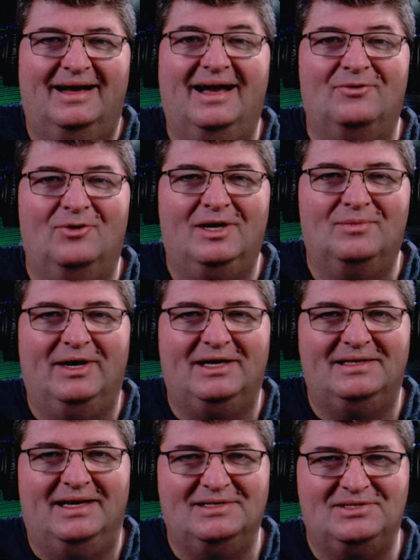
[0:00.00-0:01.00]
Hi, and welcome back
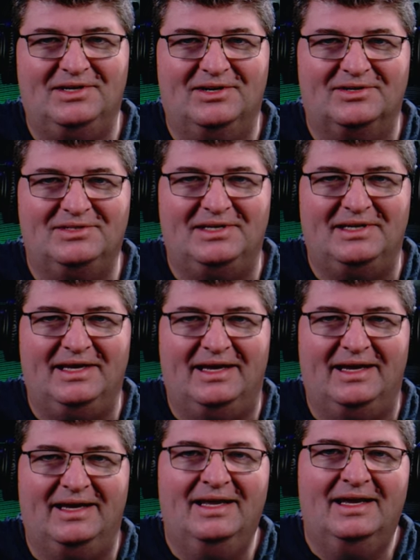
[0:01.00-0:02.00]
to
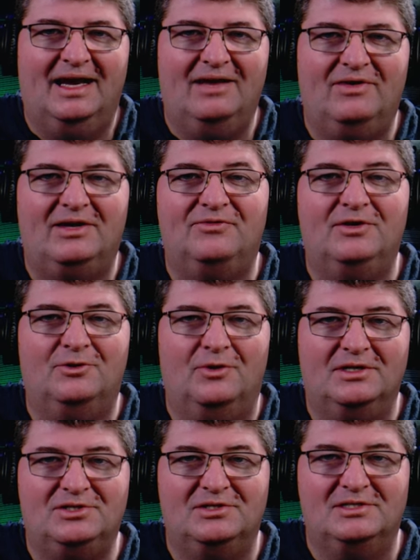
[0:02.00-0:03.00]
AskDRTK. I've had a few
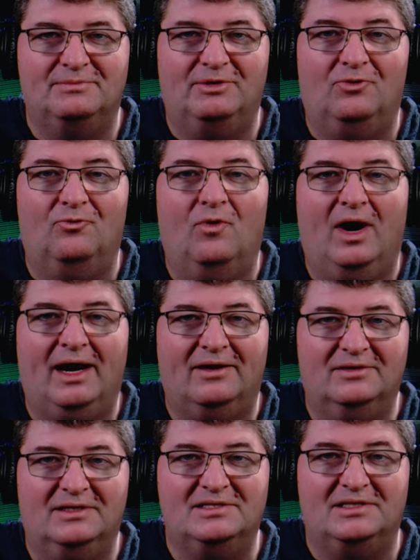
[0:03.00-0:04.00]
questions about
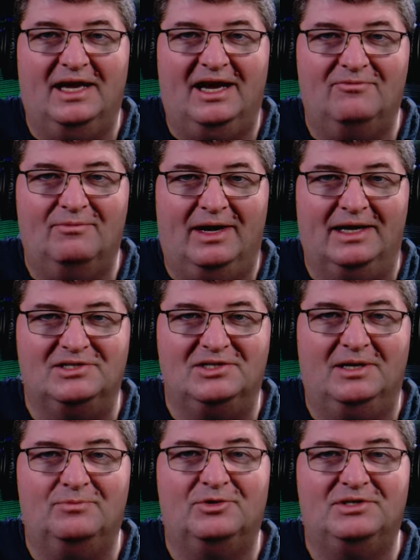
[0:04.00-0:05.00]
wireless lav mics, and
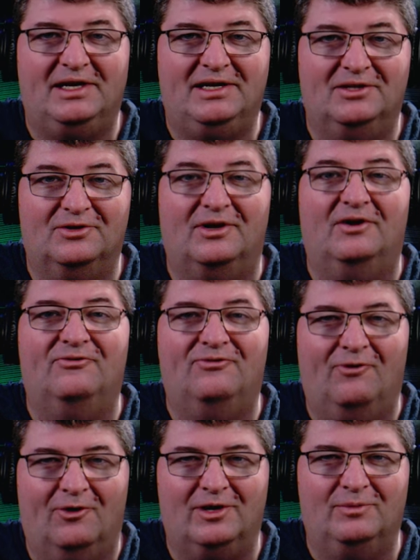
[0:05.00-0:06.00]
in particular,
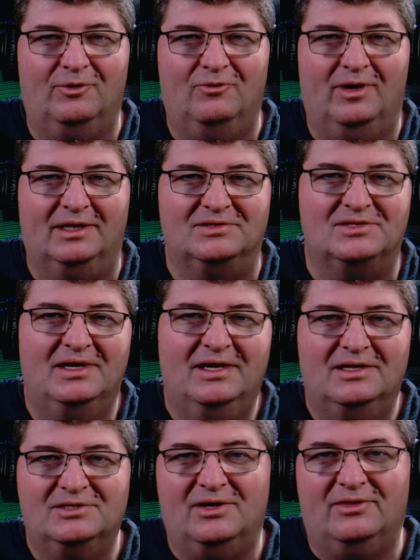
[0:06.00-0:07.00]
affordable ones.
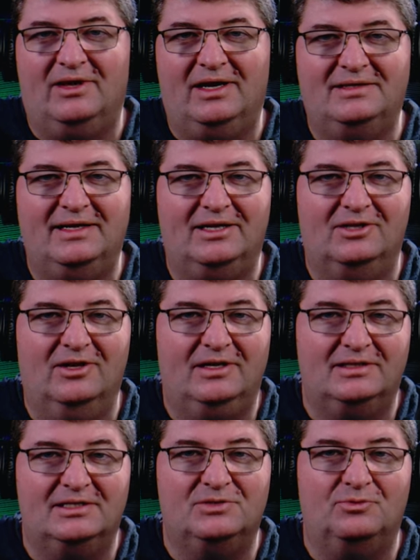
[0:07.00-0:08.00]
So I thought I'd take a look
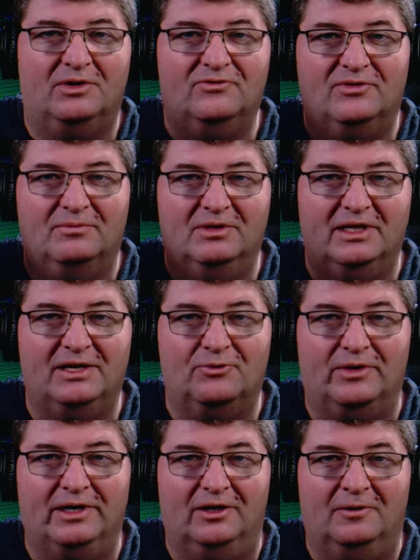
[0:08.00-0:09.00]
at this one from
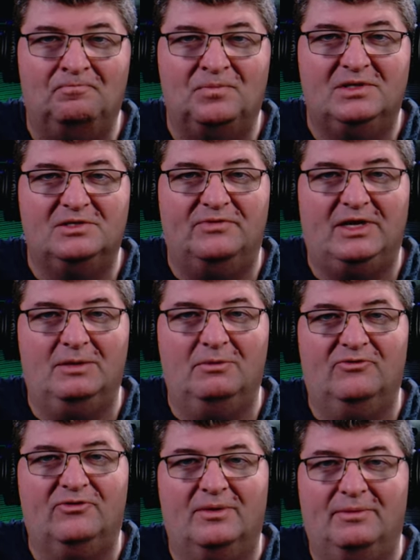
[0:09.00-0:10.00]
Leereel. It's
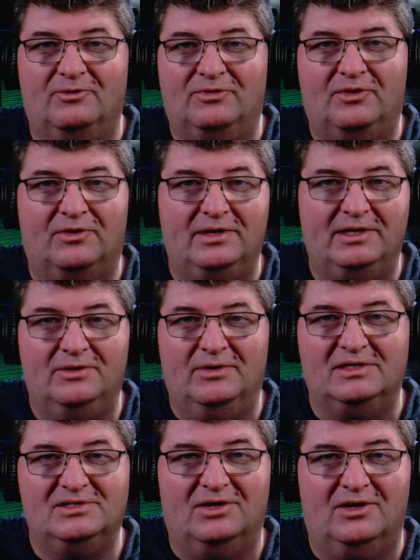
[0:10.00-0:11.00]
available for about $30
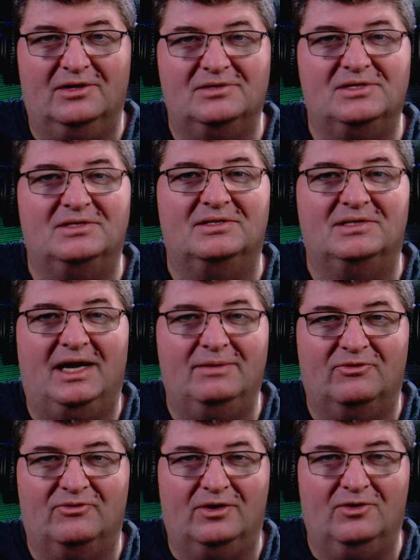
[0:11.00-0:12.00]
US at the
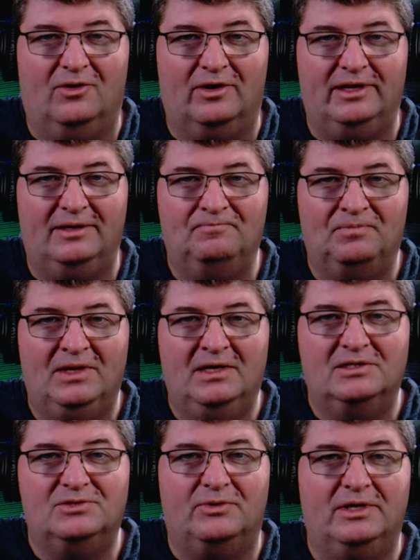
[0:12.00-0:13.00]
time of recording.
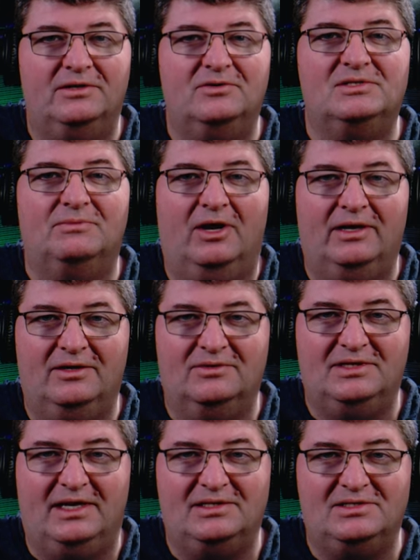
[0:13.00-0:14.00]
So we're going to do some audio
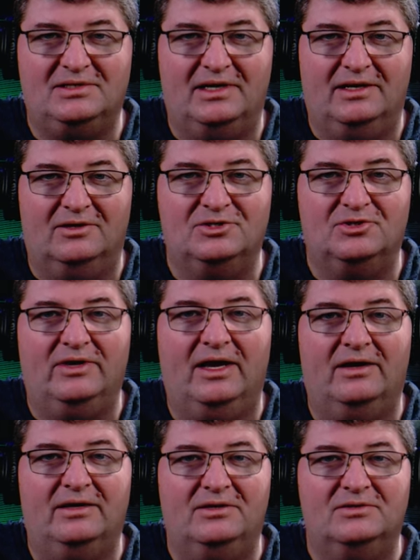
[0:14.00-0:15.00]
tests, and I'll show you
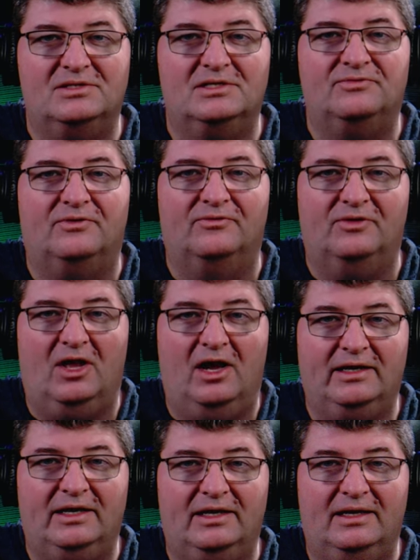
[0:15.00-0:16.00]
how to use this for
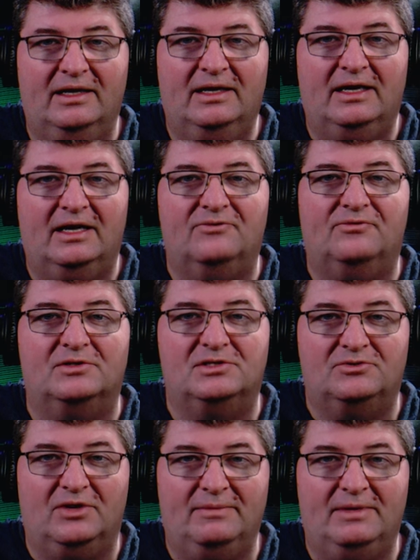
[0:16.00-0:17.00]
vlogging and for
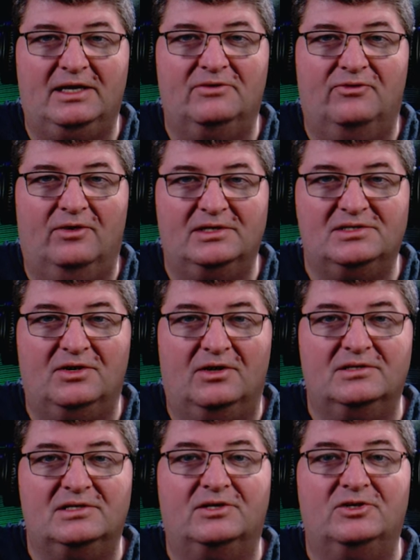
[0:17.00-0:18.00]
streaming and voice
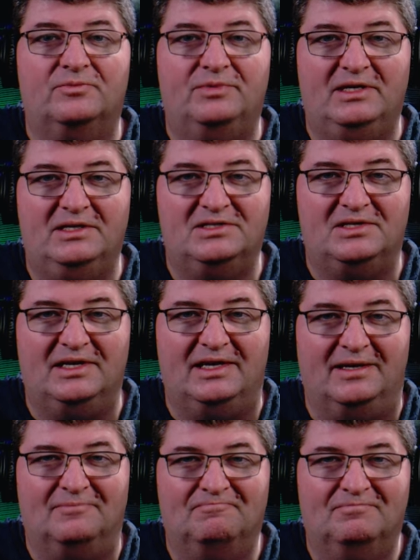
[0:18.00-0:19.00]
calls on your
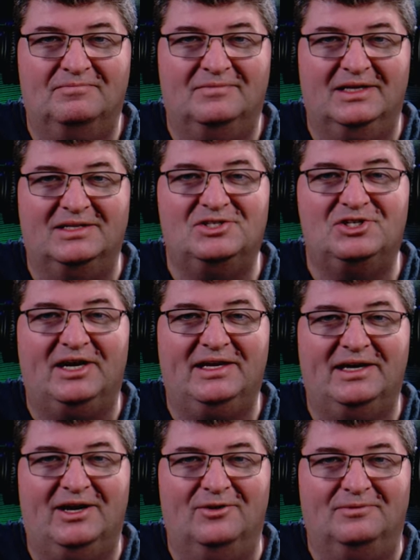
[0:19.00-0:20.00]
PC. Let's check
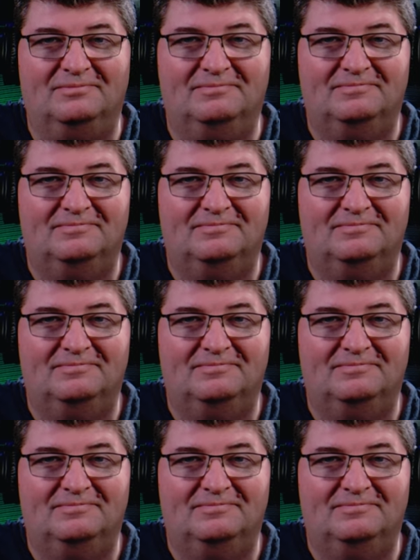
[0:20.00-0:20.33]
it out.